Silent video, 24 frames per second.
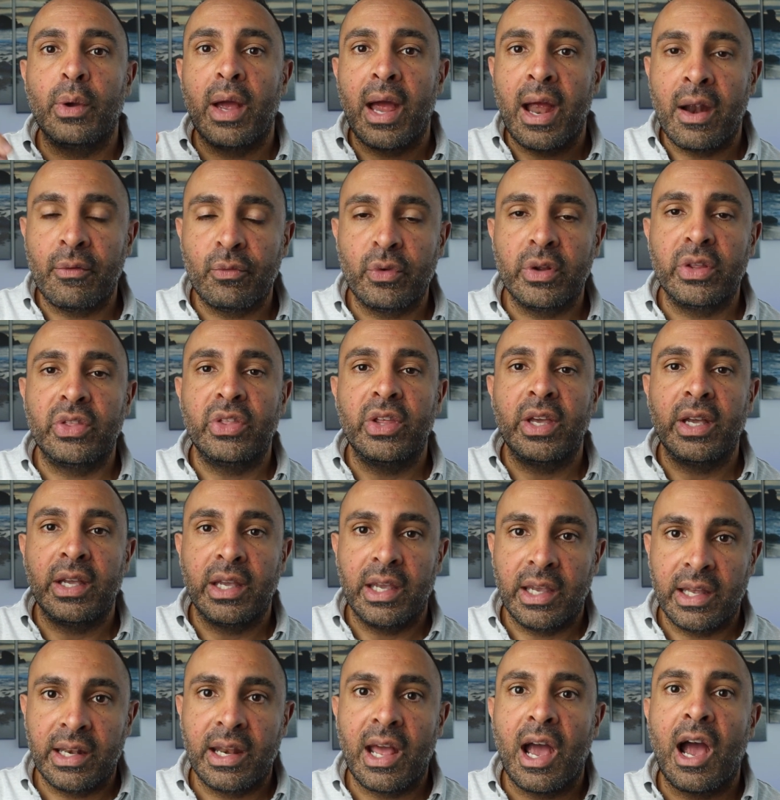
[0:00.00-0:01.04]
everything
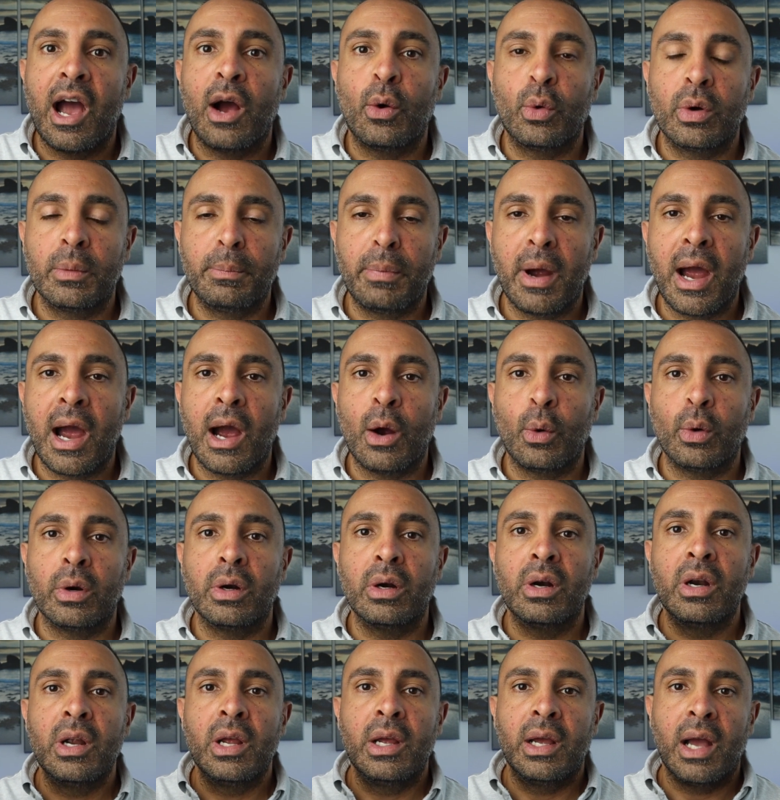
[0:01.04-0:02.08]
in our
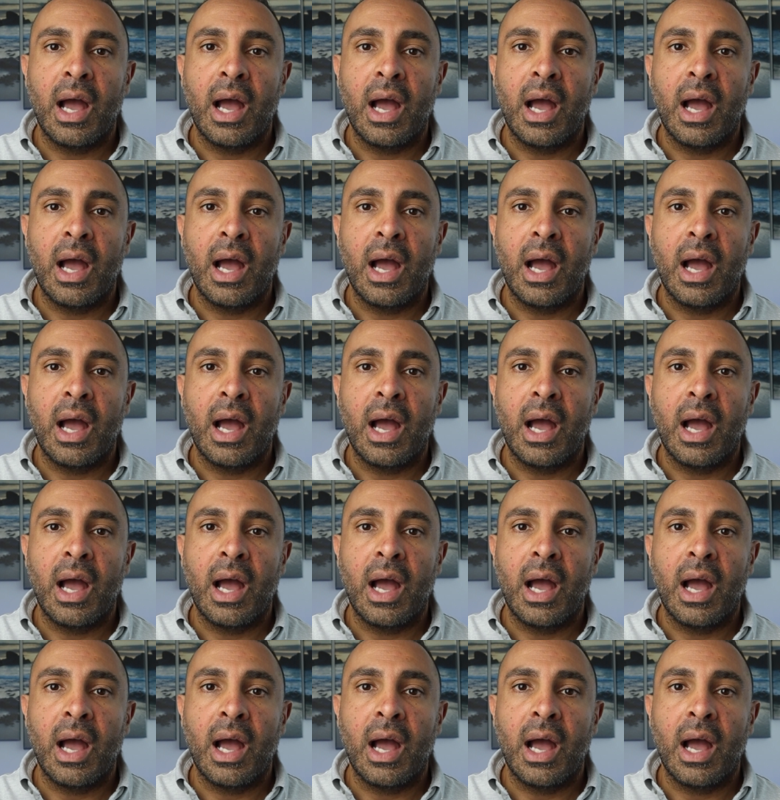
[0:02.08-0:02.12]
power